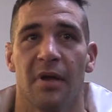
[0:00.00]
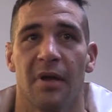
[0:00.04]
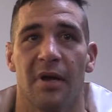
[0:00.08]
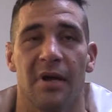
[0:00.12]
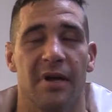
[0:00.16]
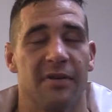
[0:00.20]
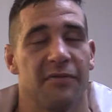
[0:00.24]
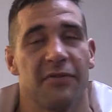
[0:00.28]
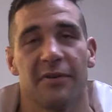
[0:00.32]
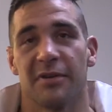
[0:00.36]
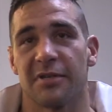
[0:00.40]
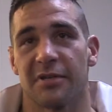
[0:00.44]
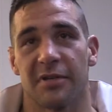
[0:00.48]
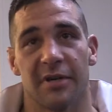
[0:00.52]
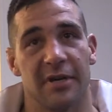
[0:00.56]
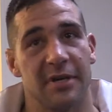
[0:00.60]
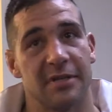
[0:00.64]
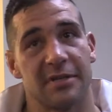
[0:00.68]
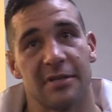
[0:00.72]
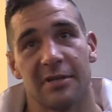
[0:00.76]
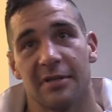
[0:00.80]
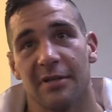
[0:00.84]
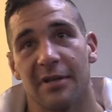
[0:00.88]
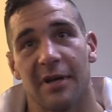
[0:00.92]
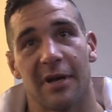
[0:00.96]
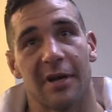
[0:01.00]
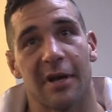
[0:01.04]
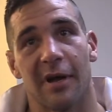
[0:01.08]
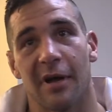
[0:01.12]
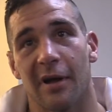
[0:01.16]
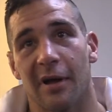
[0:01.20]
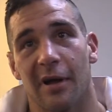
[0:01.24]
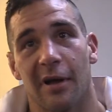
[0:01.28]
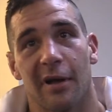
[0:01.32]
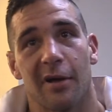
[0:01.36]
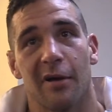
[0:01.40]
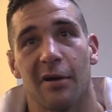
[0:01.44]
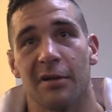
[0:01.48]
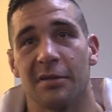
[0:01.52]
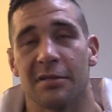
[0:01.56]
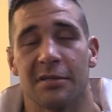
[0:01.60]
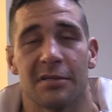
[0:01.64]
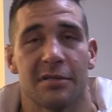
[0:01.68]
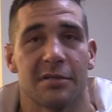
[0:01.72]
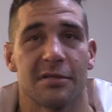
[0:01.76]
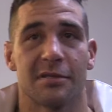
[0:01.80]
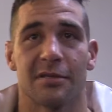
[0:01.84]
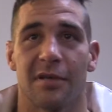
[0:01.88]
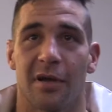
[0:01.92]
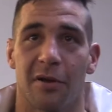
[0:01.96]
It feels great. Like I
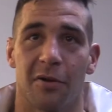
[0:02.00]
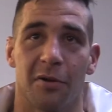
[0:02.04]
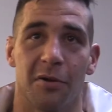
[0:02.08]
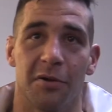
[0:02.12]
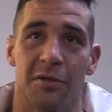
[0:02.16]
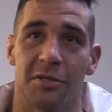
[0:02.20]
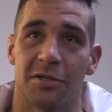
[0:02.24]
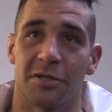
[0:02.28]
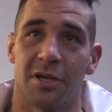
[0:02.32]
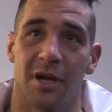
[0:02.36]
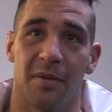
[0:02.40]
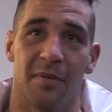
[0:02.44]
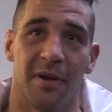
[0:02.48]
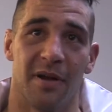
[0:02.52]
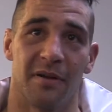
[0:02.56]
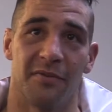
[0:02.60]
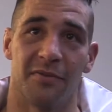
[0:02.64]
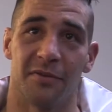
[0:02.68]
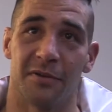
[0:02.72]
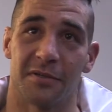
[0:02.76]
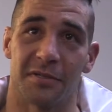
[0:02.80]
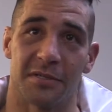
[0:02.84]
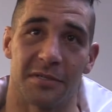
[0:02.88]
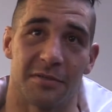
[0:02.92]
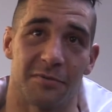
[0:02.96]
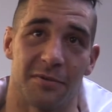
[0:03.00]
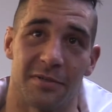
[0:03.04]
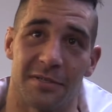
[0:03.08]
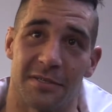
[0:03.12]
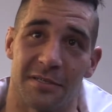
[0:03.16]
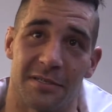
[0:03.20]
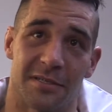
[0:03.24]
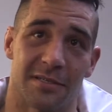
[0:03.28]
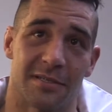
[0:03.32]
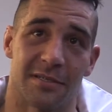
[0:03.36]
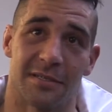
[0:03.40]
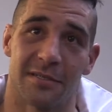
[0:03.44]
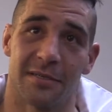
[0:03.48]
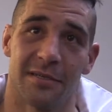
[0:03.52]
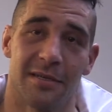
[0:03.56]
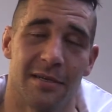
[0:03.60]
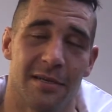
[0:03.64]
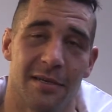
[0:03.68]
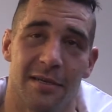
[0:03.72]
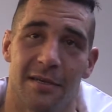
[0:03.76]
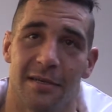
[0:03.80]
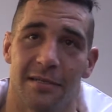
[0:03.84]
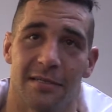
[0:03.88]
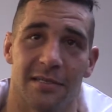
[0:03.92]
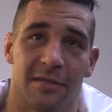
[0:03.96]
can't describe how it feels. It's
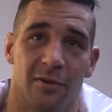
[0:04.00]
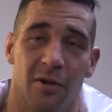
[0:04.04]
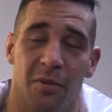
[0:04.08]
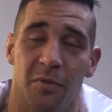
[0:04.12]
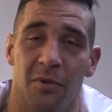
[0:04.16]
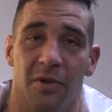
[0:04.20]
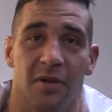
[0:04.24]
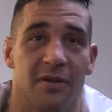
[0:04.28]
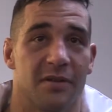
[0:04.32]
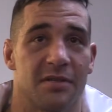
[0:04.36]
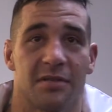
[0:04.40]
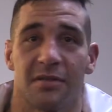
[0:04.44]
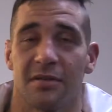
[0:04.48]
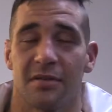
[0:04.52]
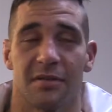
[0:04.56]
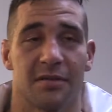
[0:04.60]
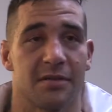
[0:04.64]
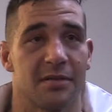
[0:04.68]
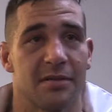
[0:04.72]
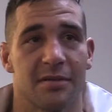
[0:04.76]
honest.